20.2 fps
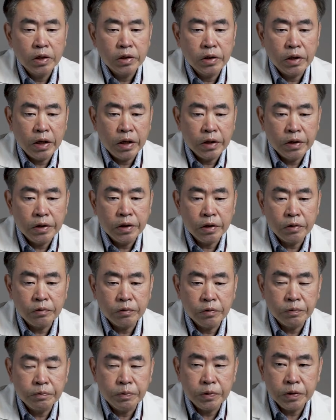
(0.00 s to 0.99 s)
The ethnic
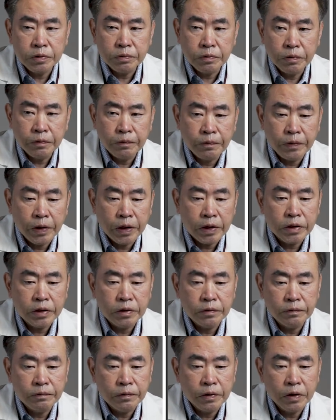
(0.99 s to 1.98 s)
group was
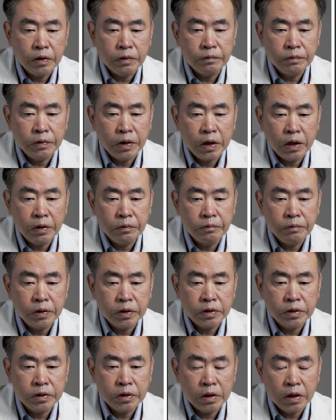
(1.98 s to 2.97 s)
reflective of
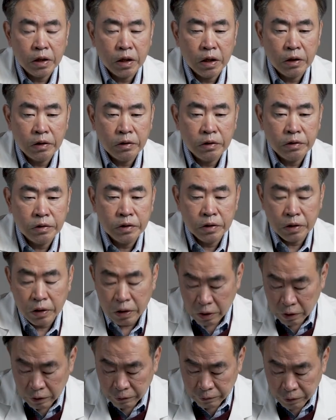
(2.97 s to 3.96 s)

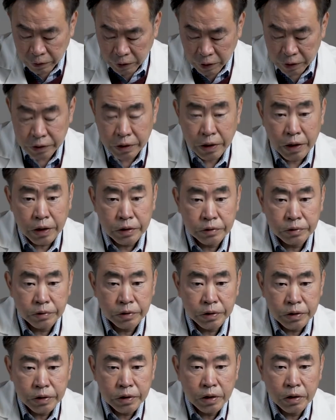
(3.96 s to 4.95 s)
of Los
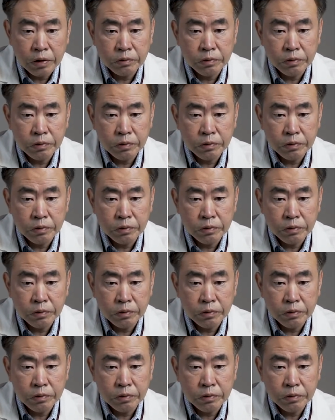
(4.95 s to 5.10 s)
Angeles,